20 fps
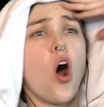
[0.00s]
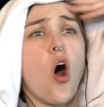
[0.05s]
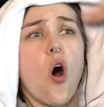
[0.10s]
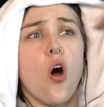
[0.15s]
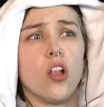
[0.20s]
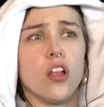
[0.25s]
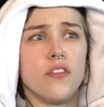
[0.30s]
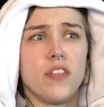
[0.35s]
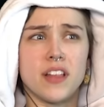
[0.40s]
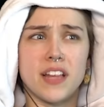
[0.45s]

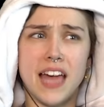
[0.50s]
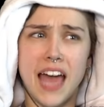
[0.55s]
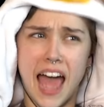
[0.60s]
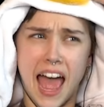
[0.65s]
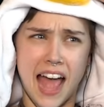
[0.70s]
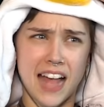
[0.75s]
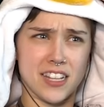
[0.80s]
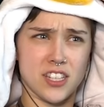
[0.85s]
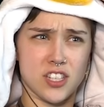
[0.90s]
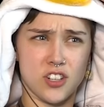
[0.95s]
all of the
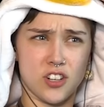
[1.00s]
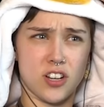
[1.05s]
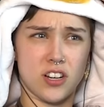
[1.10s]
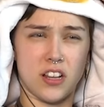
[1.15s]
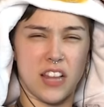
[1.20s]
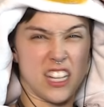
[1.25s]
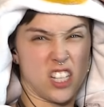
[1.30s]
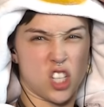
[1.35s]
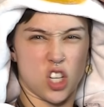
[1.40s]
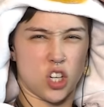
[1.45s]
cats are gonna
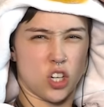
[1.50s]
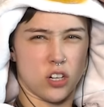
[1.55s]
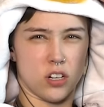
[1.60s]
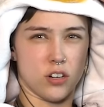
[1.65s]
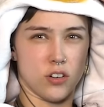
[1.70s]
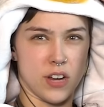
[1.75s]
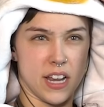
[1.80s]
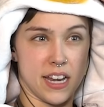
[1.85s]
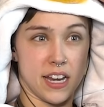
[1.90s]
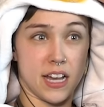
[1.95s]
like turn
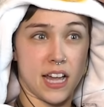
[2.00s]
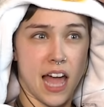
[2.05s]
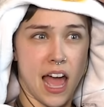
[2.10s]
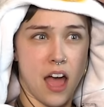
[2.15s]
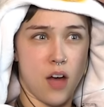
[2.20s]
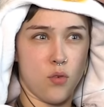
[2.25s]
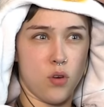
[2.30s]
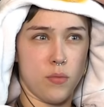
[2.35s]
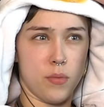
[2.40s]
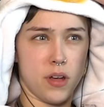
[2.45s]
her into
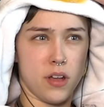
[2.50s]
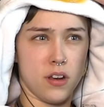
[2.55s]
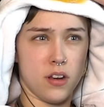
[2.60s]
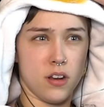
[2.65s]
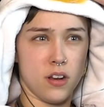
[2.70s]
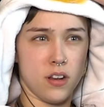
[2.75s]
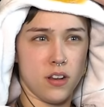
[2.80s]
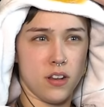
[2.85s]
Catwoman.